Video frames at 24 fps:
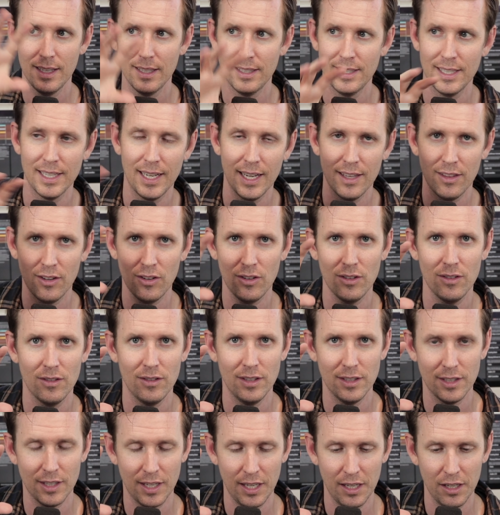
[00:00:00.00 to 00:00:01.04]
Together,
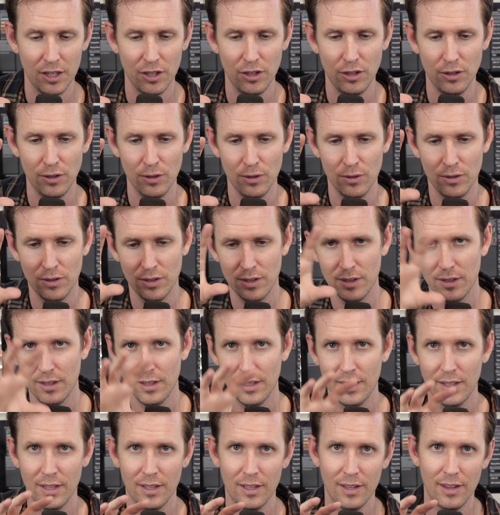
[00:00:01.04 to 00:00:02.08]
this concludes
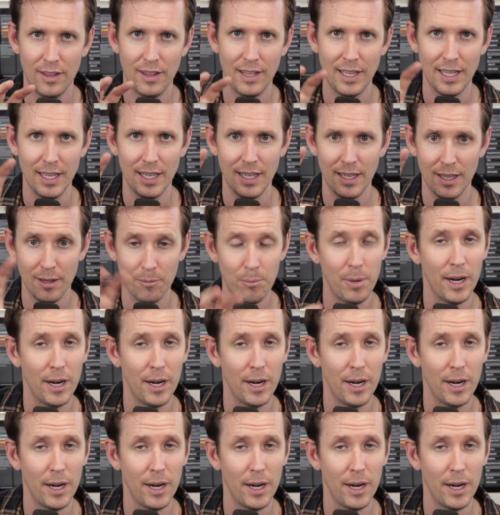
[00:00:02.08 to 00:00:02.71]
the